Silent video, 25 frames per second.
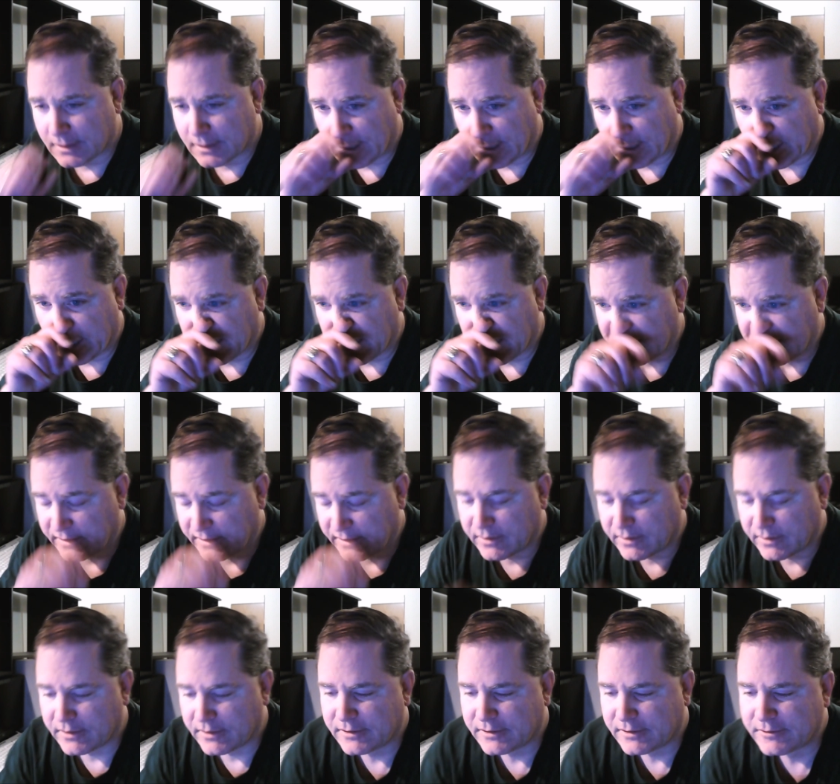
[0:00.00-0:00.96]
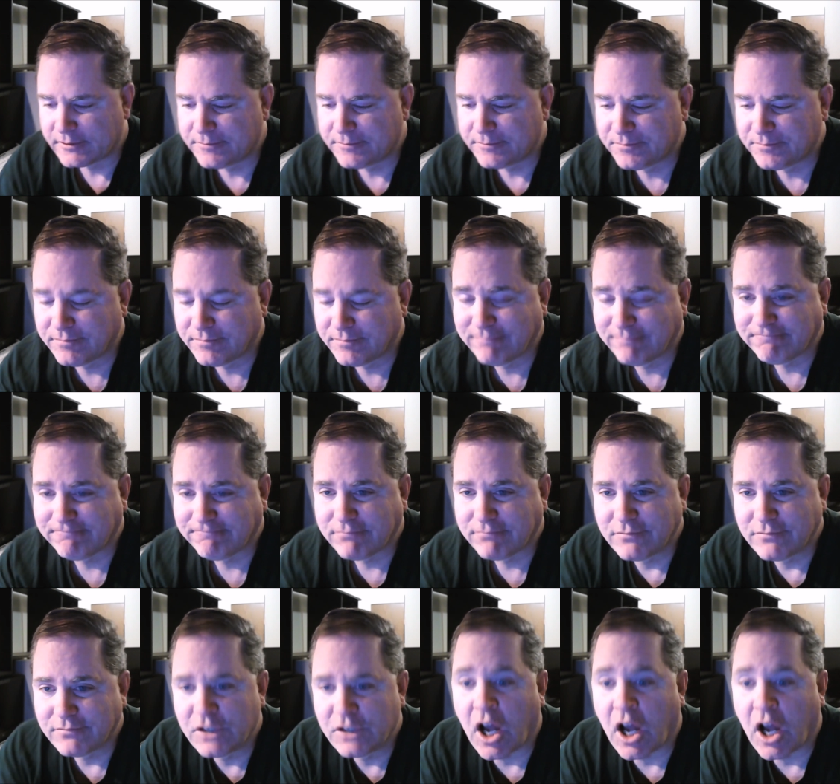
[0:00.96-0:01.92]

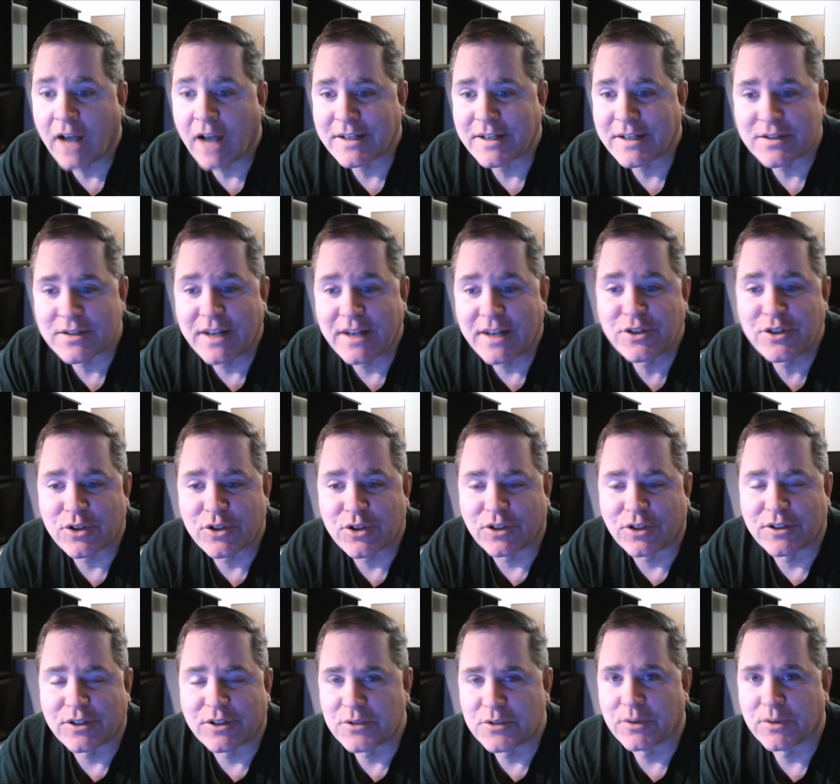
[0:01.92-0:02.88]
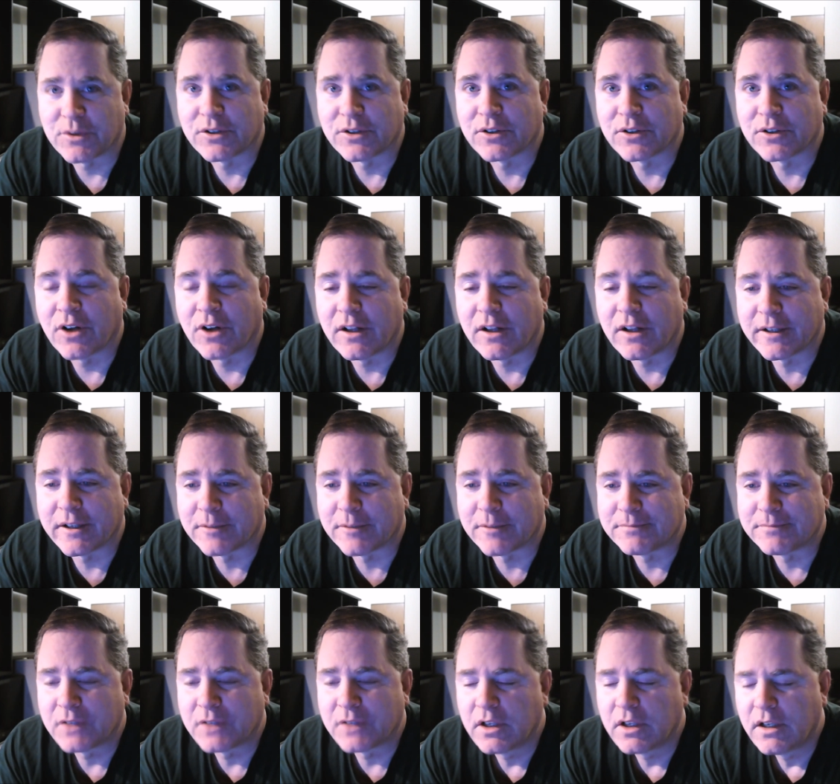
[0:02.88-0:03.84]
uh non essential is what they're calling
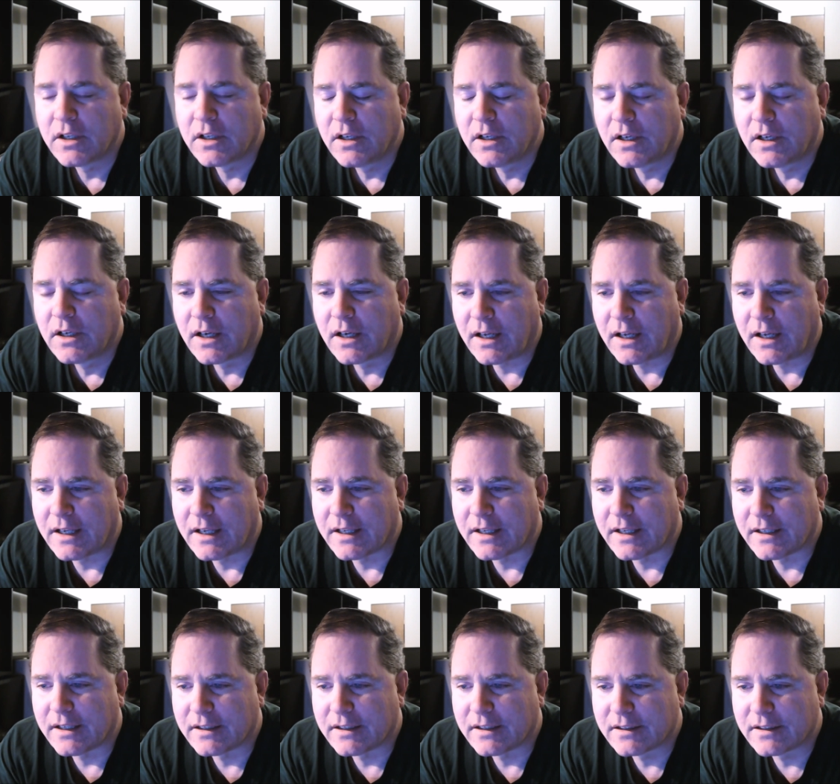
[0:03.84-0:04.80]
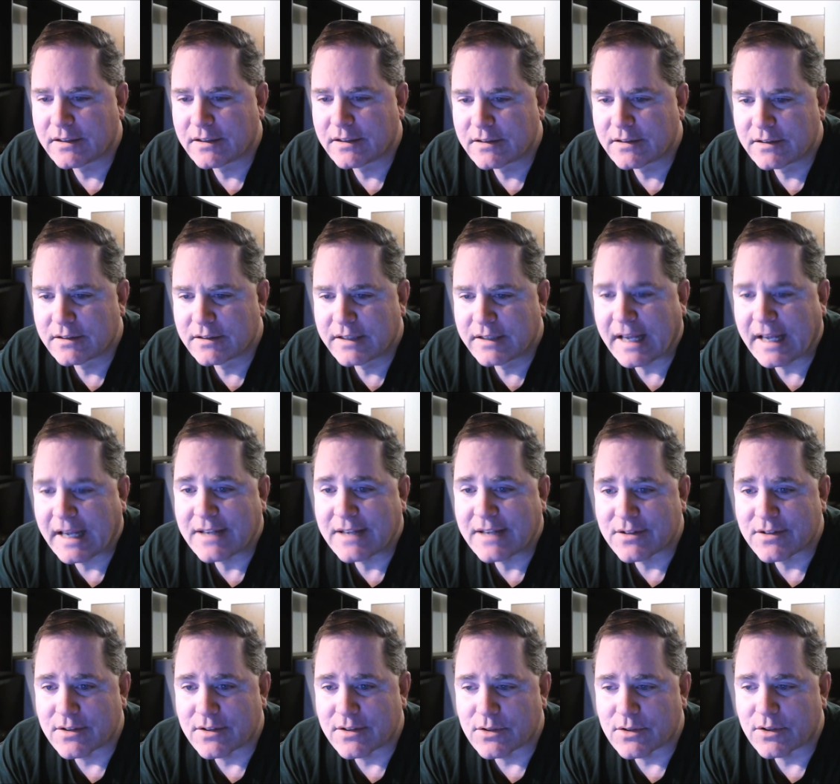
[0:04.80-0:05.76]
them uh,
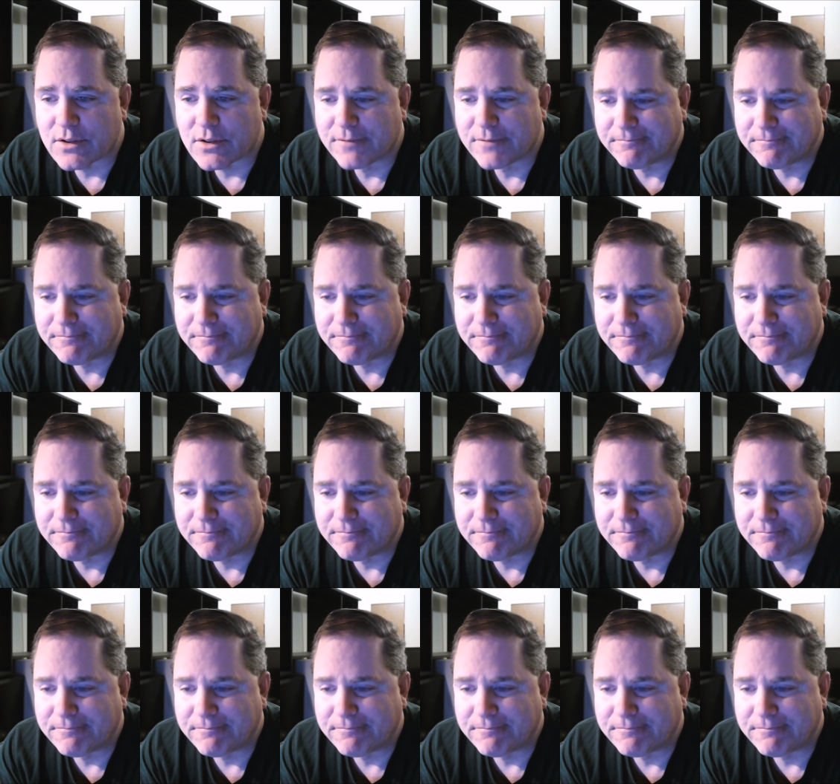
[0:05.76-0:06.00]
cases.